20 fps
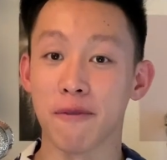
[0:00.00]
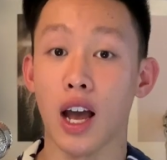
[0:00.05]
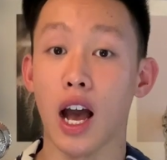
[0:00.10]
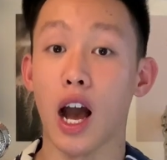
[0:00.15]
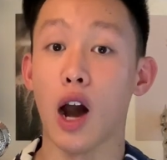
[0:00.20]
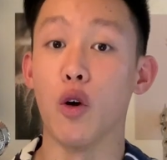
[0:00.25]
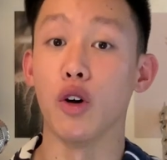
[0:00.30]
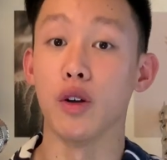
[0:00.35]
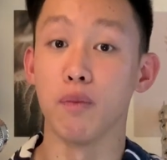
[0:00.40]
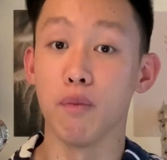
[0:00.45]
I
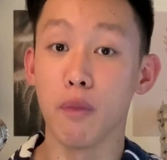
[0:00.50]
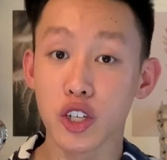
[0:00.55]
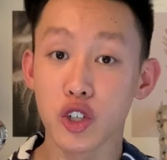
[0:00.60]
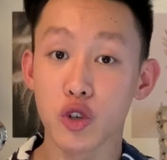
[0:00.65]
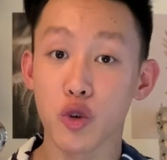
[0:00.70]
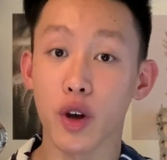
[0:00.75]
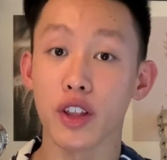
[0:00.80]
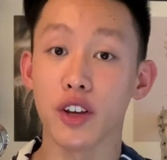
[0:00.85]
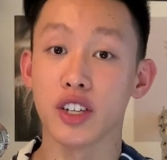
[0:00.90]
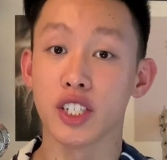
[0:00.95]
would much
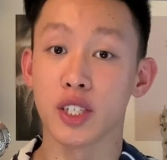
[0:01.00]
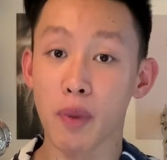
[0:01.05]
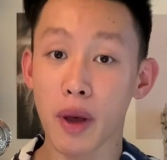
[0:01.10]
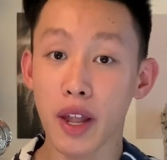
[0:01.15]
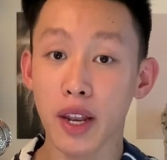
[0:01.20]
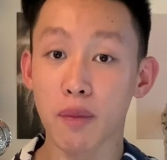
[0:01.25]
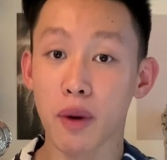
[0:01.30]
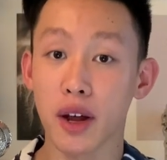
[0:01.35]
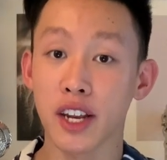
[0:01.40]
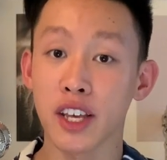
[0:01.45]
rather spend
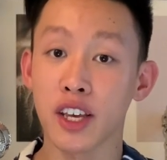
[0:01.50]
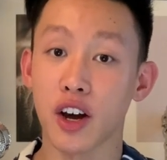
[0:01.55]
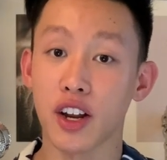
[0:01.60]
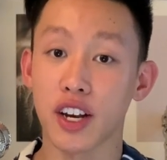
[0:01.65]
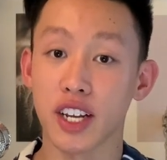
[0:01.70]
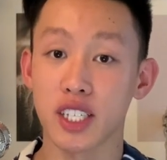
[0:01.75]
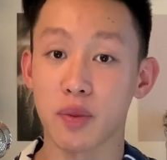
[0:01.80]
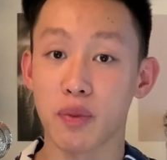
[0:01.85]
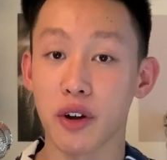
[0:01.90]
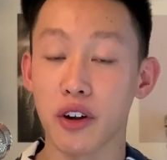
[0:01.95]
money on
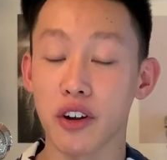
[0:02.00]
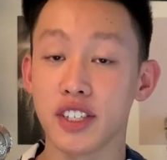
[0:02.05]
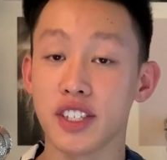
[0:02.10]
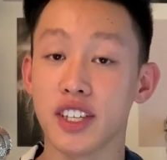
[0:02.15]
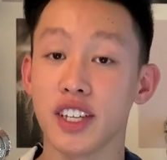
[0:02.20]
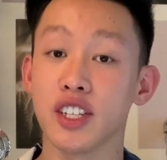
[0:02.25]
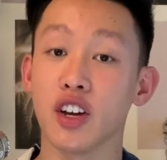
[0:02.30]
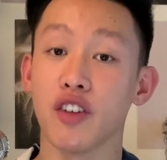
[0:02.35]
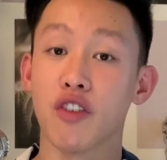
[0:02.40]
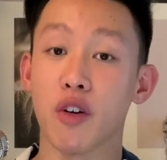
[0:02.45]

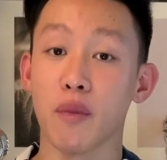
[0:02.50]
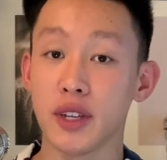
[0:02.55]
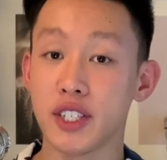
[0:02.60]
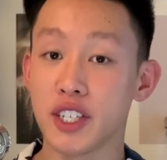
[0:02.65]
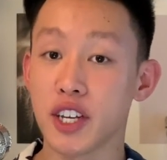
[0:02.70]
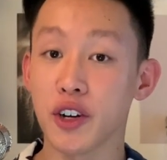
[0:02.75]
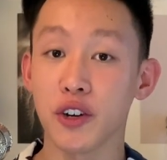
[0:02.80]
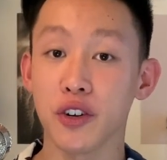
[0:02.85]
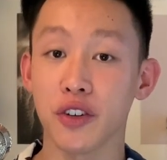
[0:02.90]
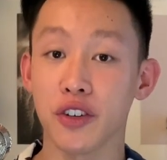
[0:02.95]
experiences over material